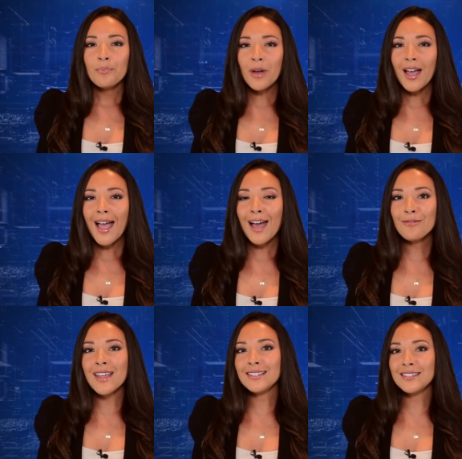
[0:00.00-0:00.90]
But
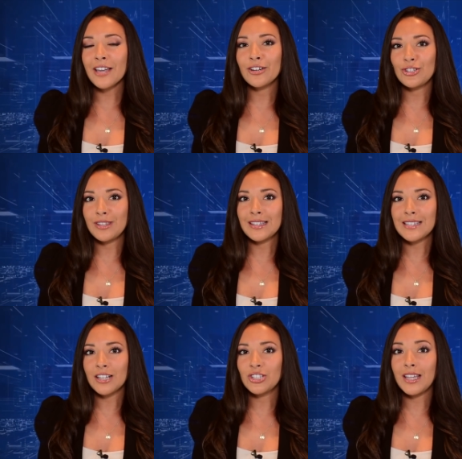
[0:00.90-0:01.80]
how necessary do you think
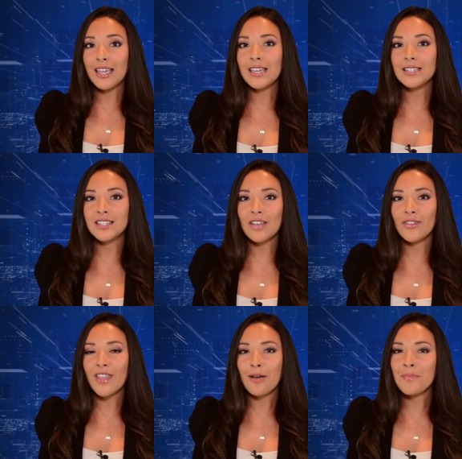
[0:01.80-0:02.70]
this actually is,
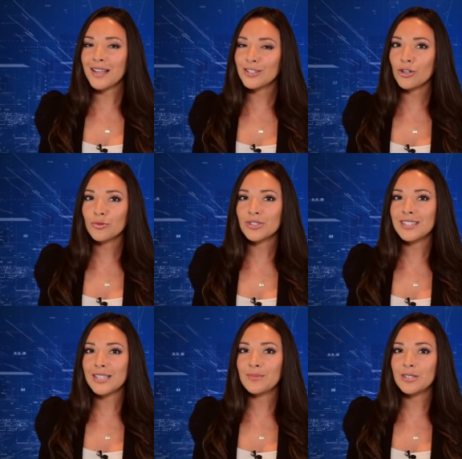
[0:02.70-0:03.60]
given that mass adoption
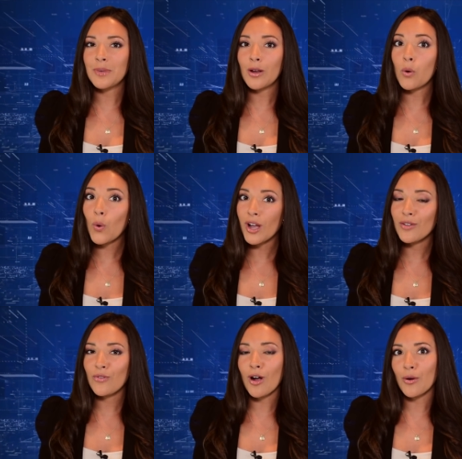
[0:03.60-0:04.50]
seems to be
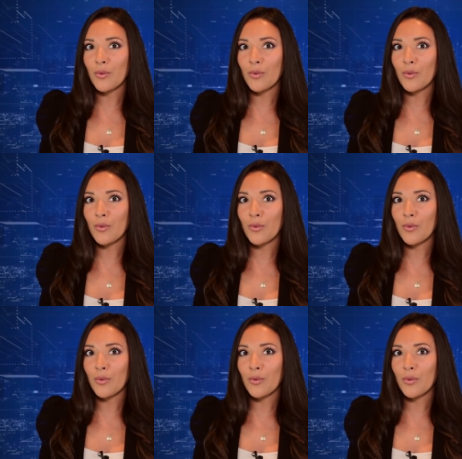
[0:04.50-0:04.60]
quite far